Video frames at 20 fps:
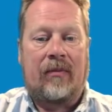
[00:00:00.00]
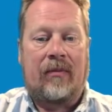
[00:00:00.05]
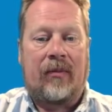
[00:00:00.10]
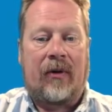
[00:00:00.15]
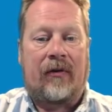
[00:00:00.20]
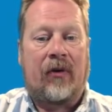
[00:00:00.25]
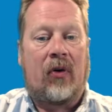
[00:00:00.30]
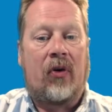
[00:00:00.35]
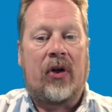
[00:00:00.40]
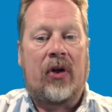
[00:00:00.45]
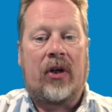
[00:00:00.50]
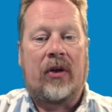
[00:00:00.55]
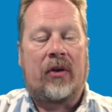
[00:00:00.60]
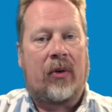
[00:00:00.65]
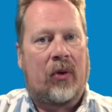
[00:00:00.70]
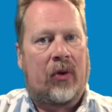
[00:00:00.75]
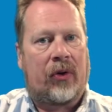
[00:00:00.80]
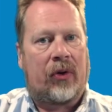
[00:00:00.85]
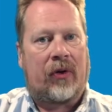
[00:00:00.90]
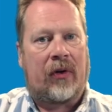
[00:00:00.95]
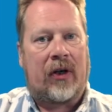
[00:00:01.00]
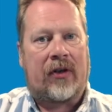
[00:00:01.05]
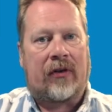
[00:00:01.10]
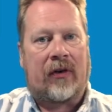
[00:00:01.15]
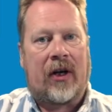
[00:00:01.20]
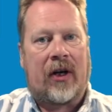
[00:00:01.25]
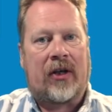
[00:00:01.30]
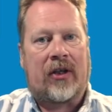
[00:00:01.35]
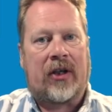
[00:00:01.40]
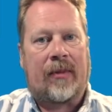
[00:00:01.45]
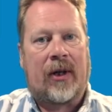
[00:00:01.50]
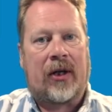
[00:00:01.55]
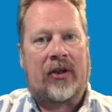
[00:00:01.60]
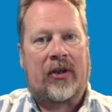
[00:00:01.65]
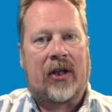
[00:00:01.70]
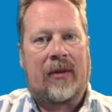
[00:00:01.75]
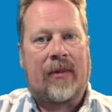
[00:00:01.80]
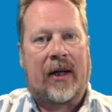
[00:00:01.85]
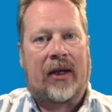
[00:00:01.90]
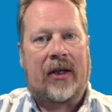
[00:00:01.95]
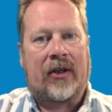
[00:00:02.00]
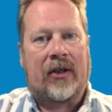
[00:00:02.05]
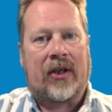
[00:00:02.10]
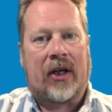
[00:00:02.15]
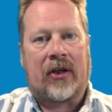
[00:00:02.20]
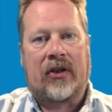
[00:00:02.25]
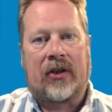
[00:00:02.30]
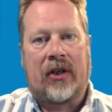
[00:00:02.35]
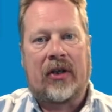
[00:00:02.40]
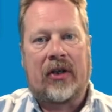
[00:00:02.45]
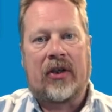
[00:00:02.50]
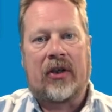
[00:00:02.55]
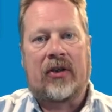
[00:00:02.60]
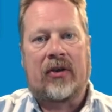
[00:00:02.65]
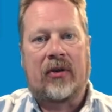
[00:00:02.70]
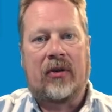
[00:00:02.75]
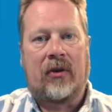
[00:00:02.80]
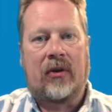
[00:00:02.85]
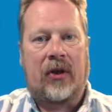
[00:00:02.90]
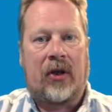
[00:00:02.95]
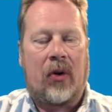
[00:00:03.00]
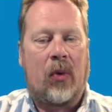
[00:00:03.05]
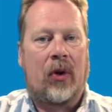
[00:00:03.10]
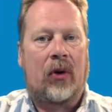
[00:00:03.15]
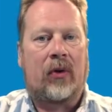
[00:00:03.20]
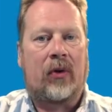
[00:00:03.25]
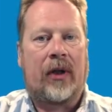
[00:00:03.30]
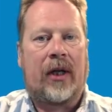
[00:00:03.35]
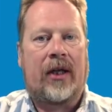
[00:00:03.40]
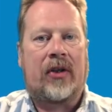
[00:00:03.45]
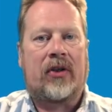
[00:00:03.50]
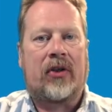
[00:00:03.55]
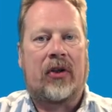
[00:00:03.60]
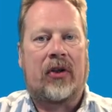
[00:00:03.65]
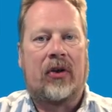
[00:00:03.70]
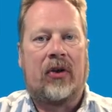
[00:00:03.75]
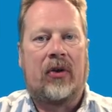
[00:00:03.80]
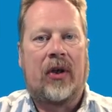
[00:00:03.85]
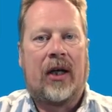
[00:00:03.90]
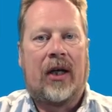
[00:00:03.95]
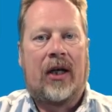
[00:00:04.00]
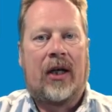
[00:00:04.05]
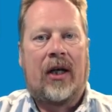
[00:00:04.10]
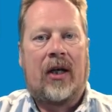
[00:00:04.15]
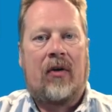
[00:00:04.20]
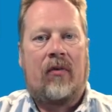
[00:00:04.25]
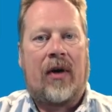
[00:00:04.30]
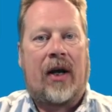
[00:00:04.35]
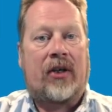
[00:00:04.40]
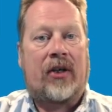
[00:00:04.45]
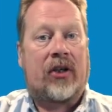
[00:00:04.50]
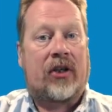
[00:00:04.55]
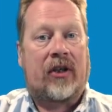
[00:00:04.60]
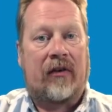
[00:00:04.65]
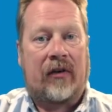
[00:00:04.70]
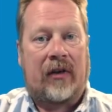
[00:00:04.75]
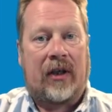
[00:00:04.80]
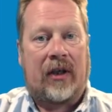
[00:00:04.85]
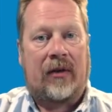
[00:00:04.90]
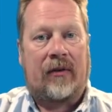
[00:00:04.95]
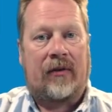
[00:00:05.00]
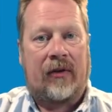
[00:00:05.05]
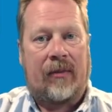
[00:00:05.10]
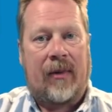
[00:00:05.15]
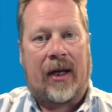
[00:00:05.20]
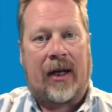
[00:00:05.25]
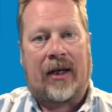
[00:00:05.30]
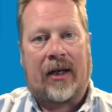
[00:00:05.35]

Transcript: before you do authorize for HMRC Making Tax Digital, you will need to register for Making